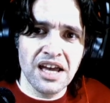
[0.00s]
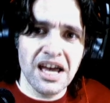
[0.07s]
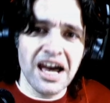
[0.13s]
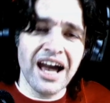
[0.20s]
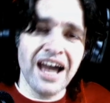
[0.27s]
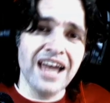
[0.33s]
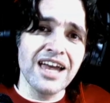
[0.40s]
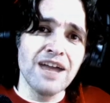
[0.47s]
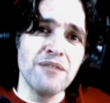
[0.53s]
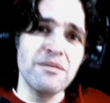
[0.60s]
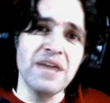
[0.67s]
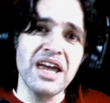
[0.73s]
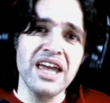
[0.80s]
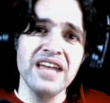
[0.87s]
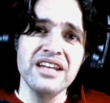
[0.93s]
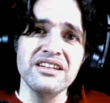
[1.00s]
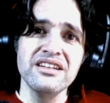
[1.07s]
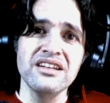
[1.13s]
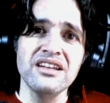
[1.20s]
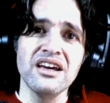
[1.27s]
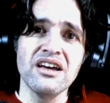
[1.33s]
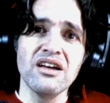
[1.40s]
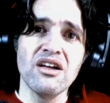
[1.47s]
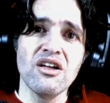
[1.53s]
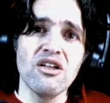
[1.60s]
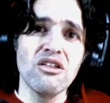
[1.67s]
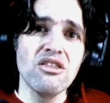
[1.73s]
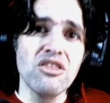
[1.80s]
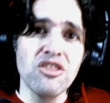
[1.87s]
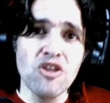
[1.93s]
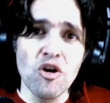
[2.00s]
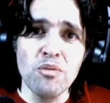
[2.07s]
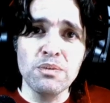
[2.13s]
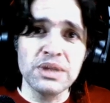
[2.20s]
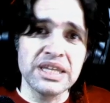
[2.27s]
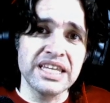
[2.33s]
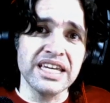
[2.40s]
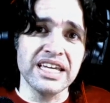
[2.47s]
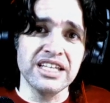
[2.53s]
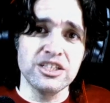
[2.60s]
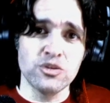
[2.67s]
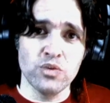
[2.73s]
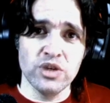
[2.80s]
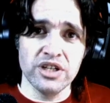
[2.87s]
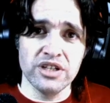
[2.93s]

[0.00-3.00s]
I am in the place we are